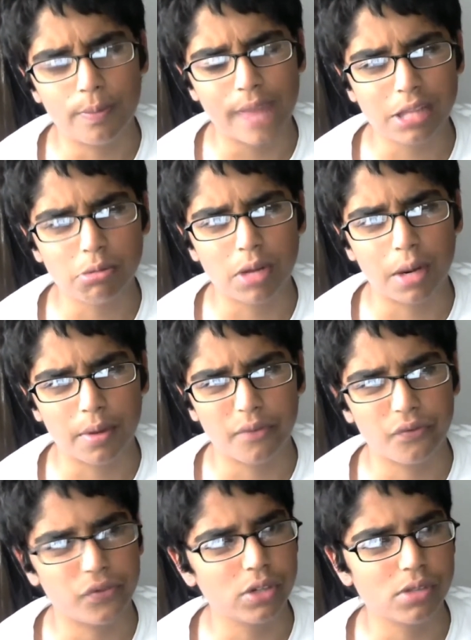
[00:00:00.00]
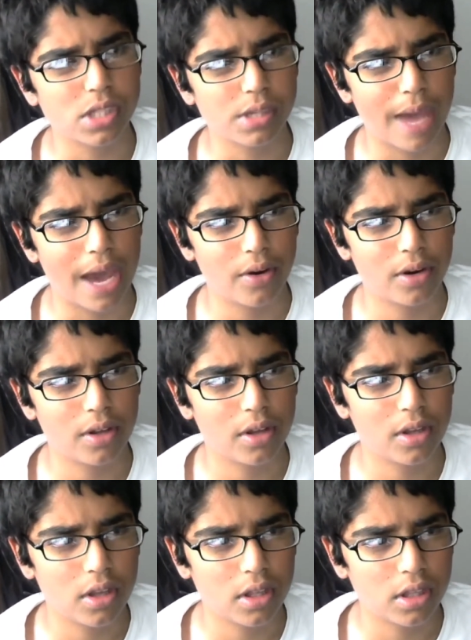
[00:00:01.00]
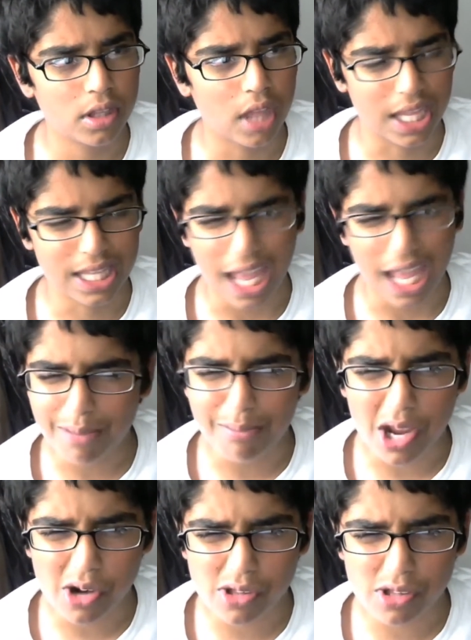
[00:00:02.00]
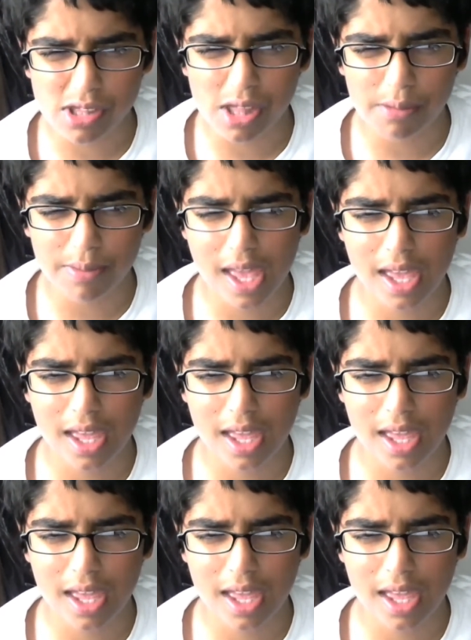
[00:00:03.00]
That's what I'm confused about. Like nightmares or something?